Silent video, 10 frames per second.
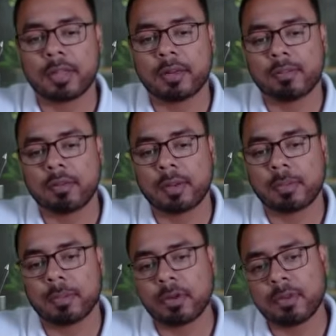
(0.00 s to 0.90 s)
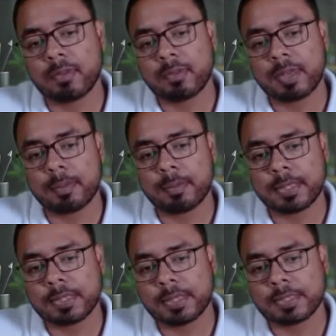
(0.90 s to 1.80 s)
So therefore, number of
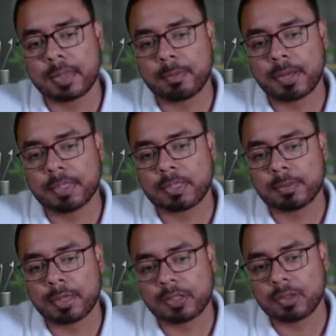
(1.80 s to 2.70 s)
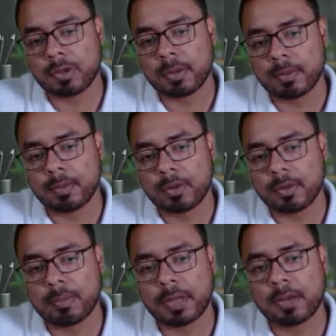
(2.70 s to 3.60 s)
elements in sample space or number
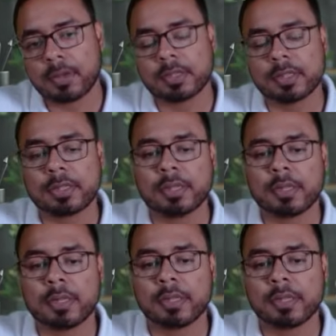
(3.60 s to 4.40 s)
of matrices,